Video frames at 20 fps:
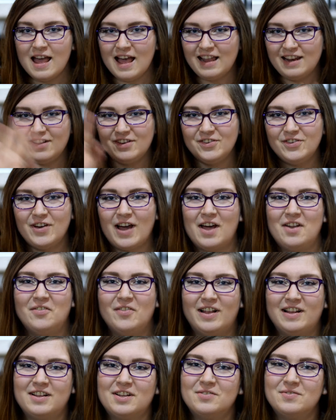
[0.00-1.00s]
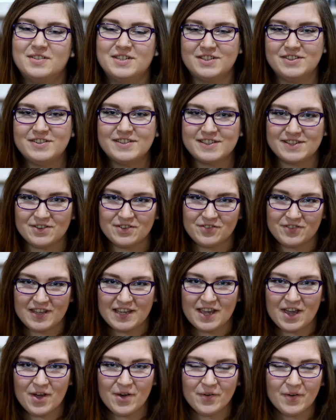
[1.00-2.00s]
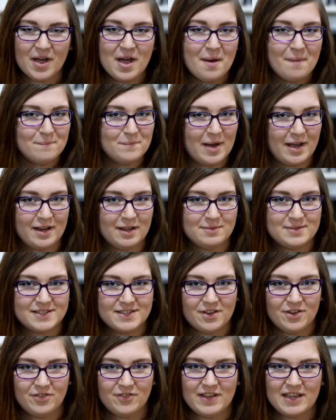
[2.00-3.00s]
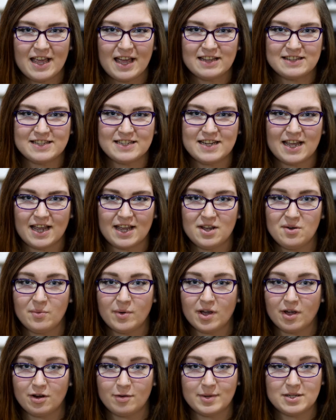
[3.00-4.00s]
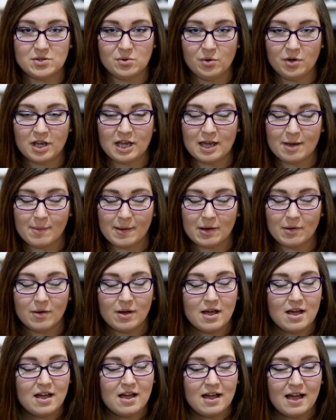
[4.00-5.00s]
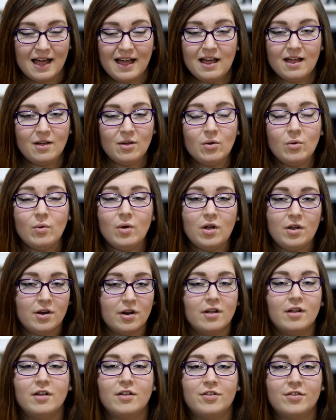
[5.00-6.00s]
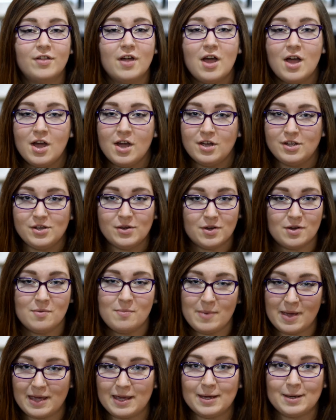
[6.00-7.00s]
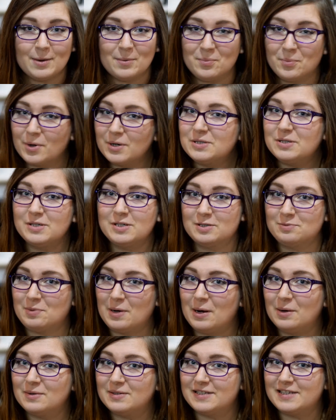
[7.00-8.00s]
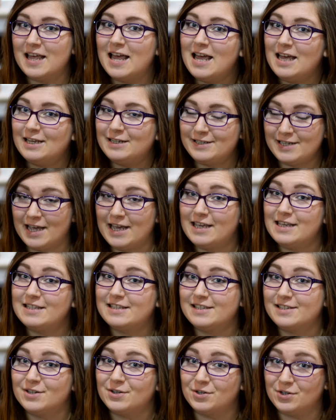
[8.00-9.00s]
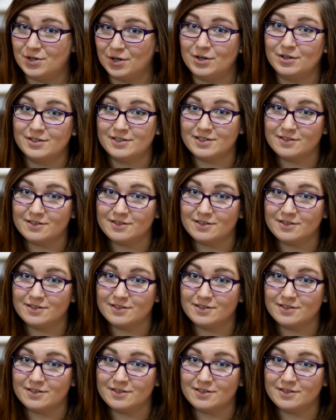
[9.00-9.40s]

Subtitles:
Hello and welcome to Sophico. My name's Sophie and today we're going to be talking about how on earth you can make Brussels sprouts taste good.